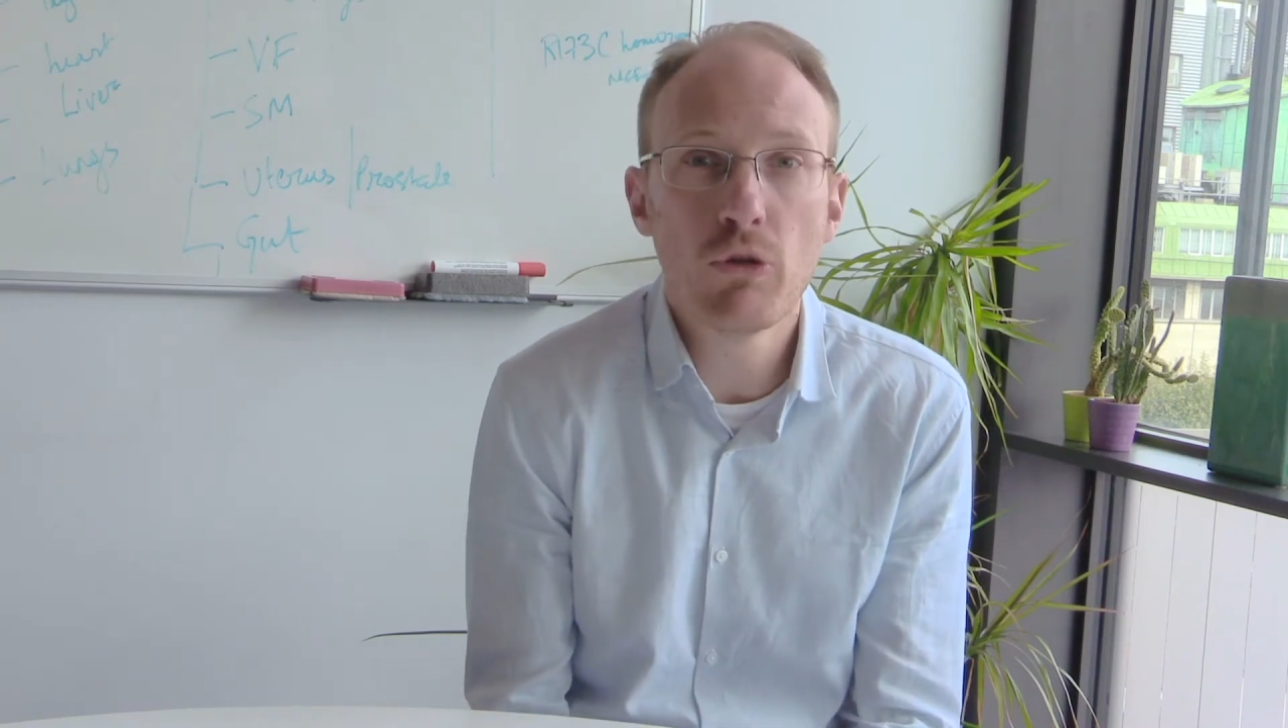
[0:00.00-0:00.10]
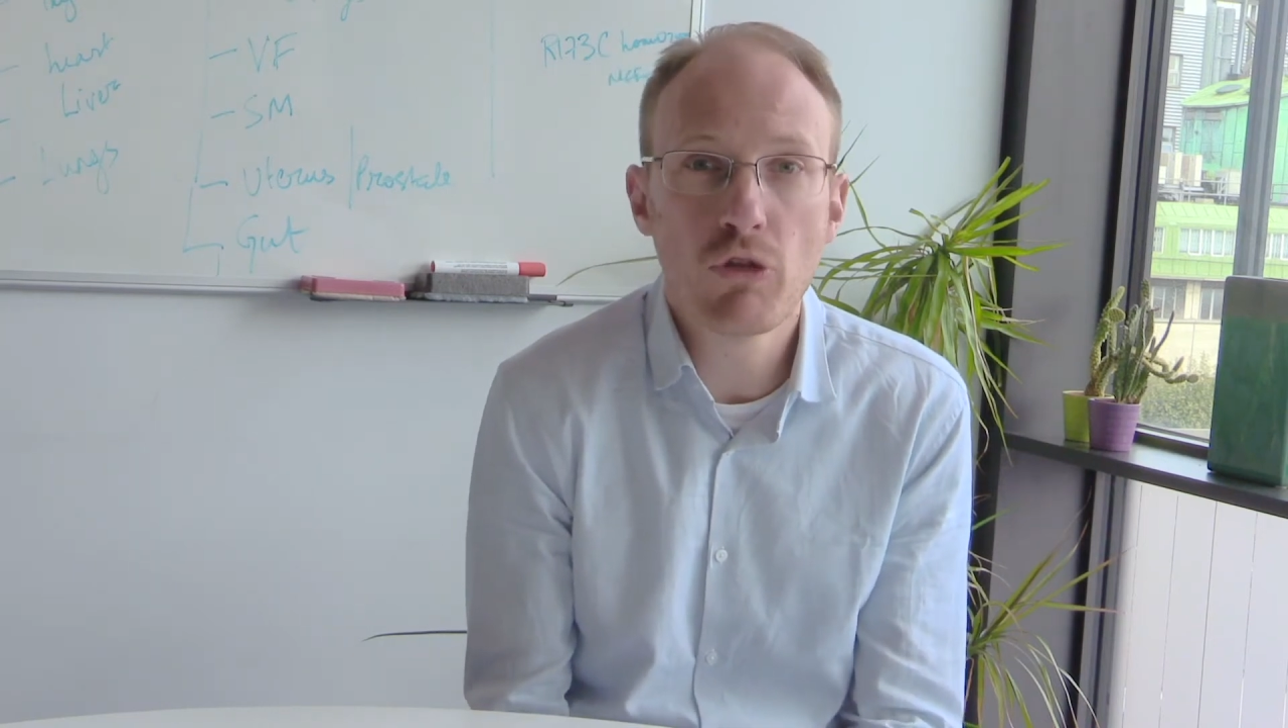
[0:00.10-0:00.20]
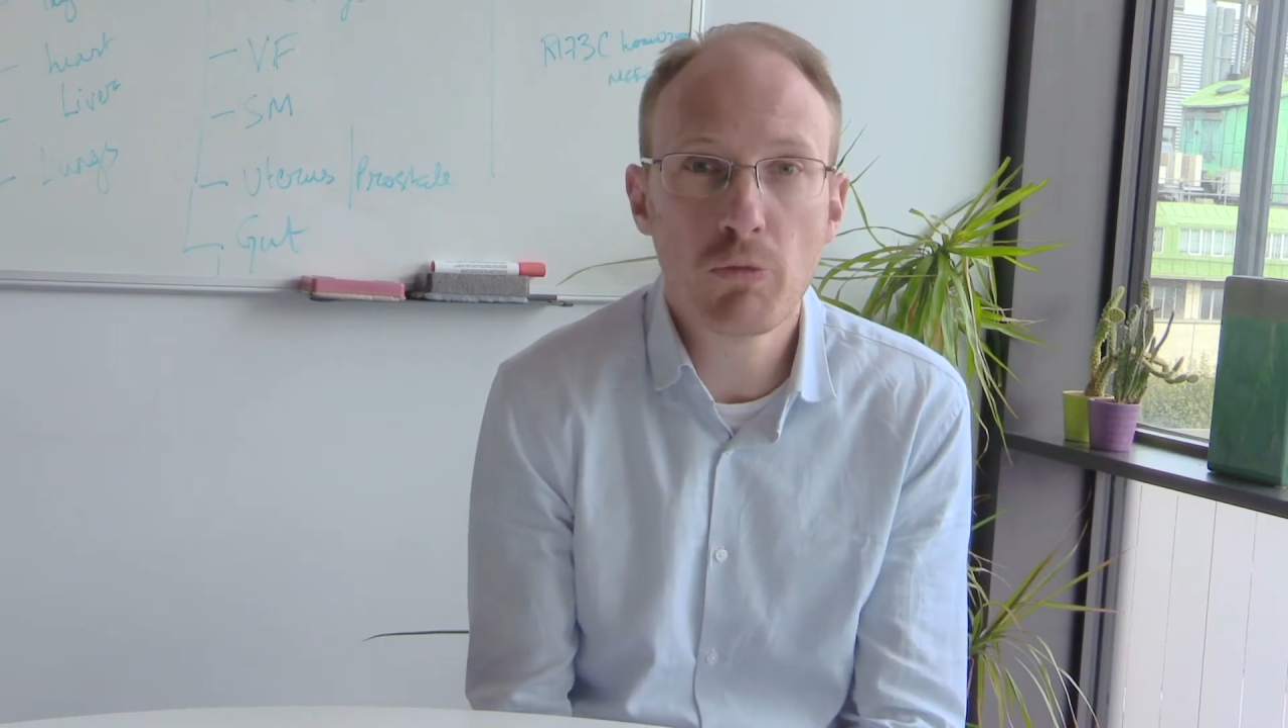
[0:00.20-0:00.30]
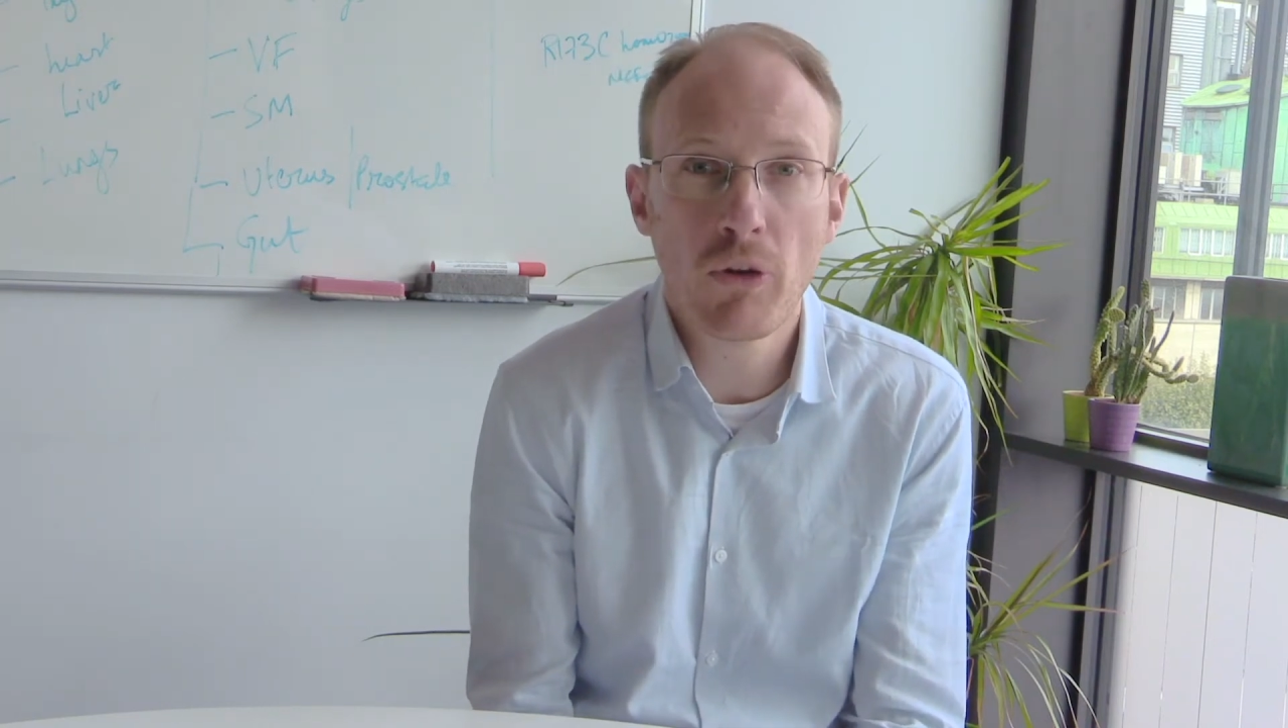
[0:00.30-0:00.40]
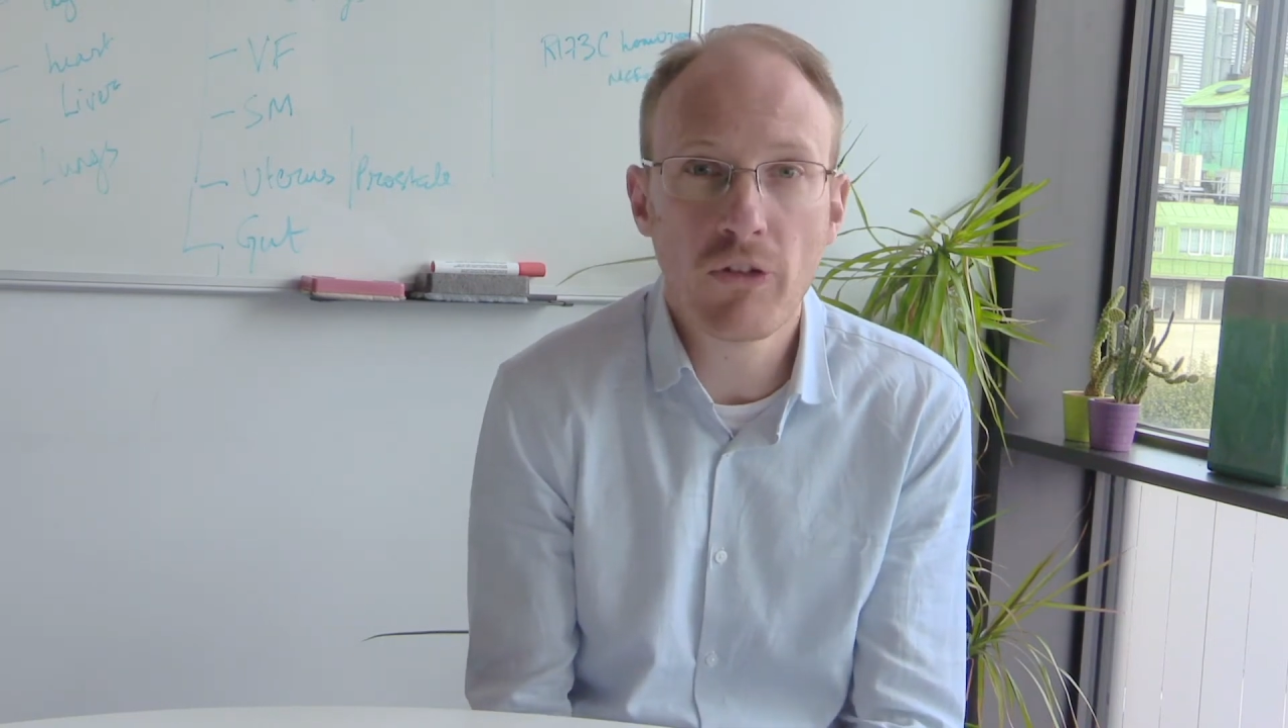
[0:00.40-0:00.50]

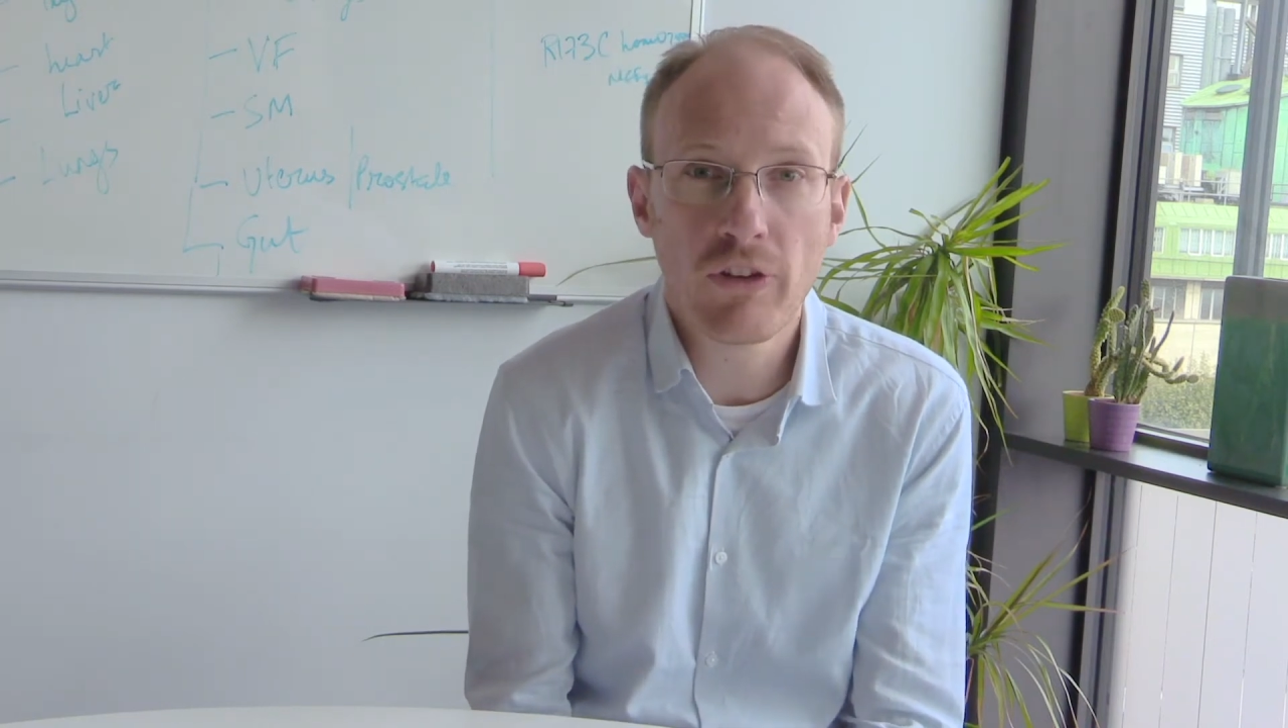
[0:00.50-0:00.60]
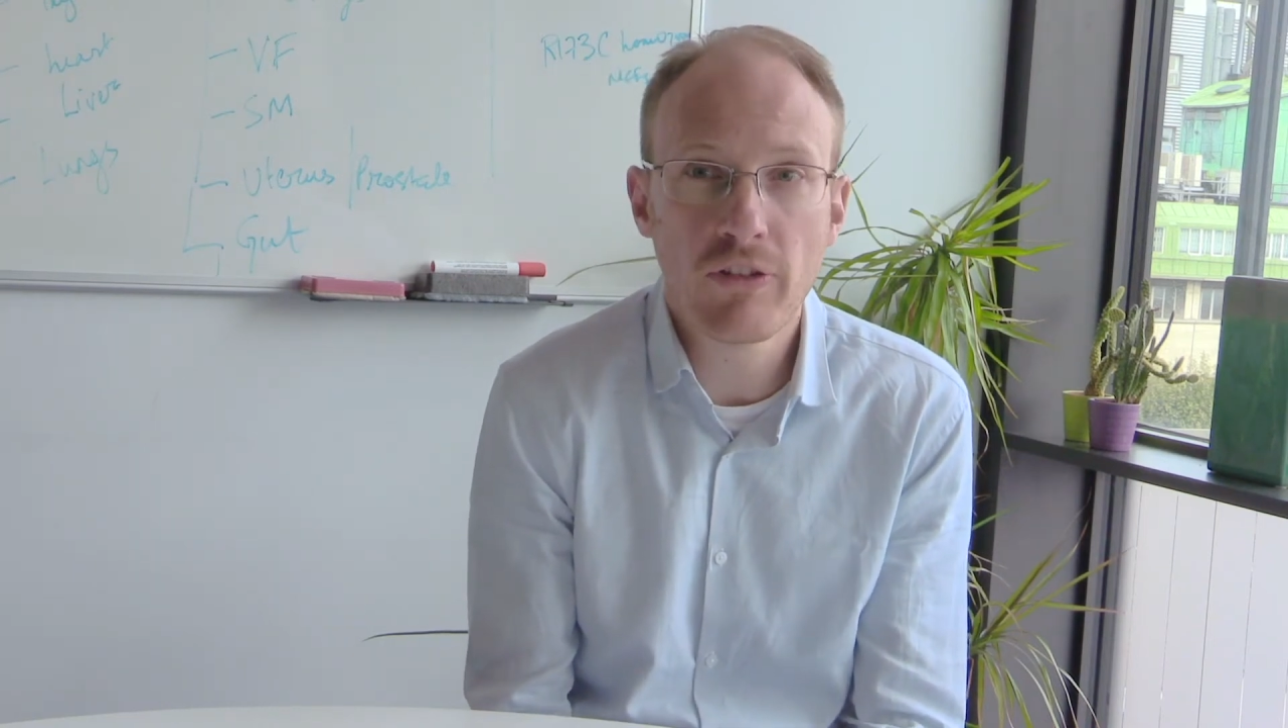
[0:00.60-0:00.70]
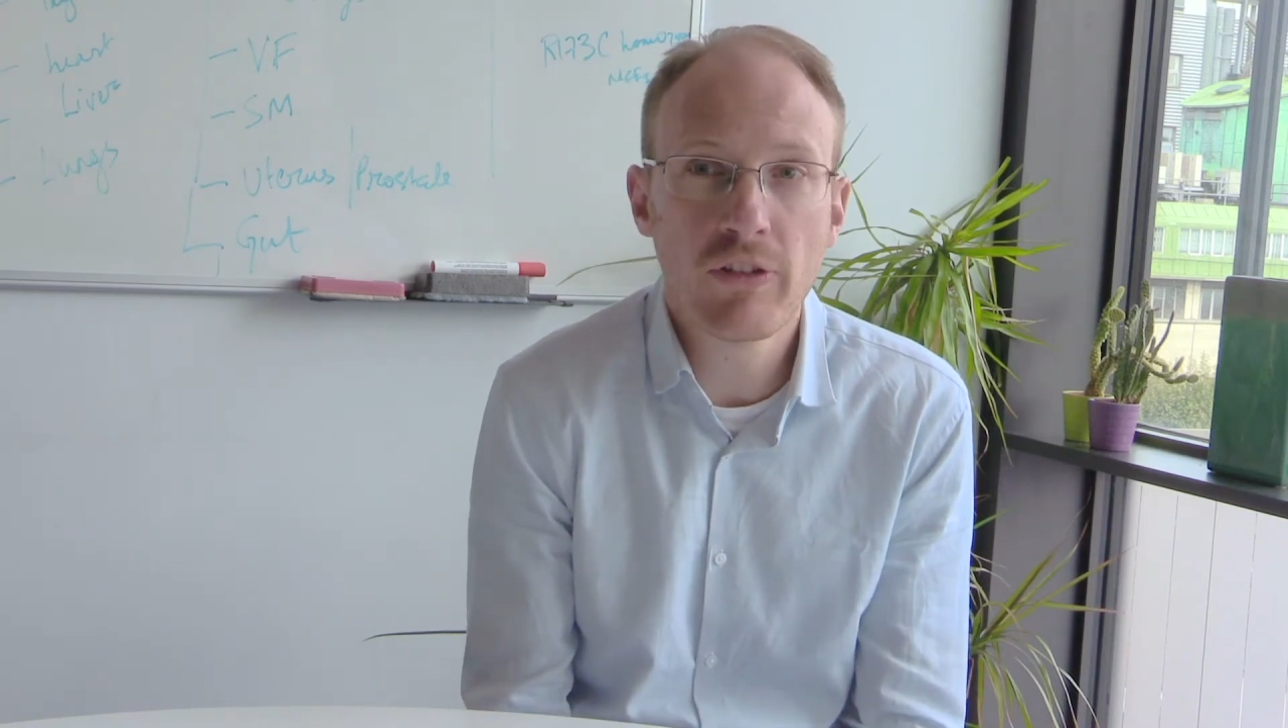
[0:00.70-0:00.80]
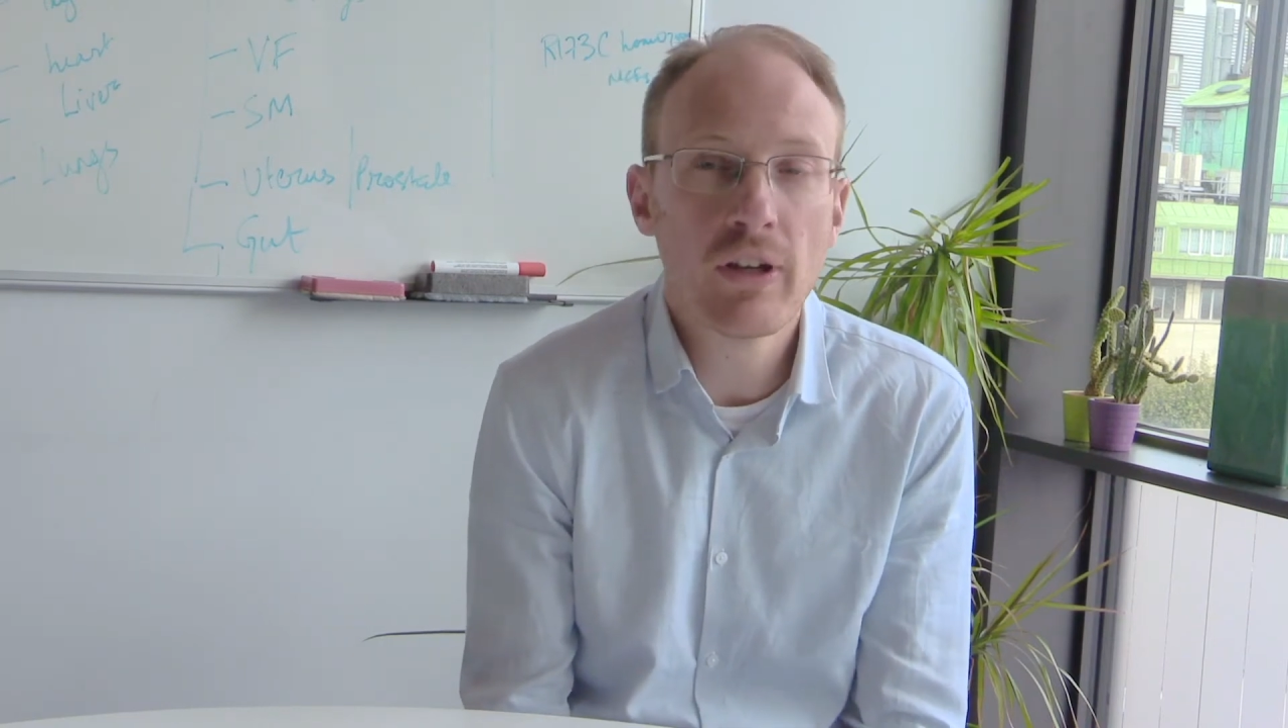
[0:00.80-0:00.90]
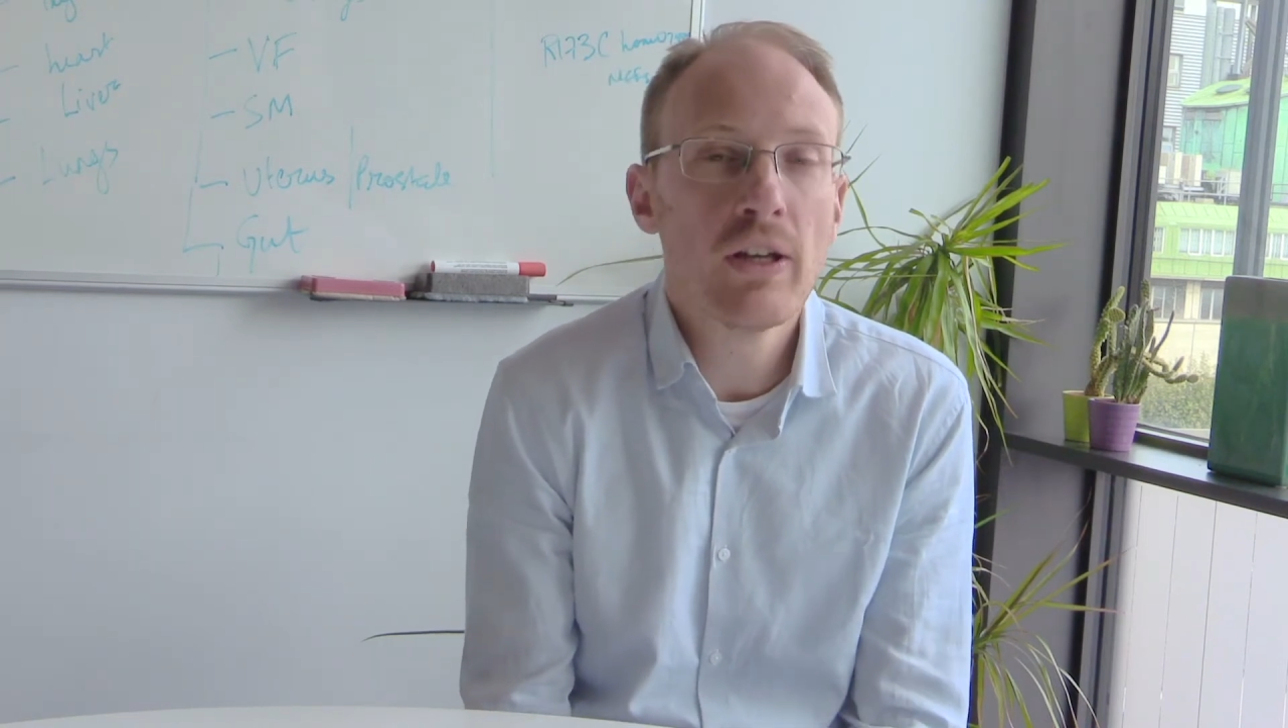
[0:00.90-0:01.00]
responses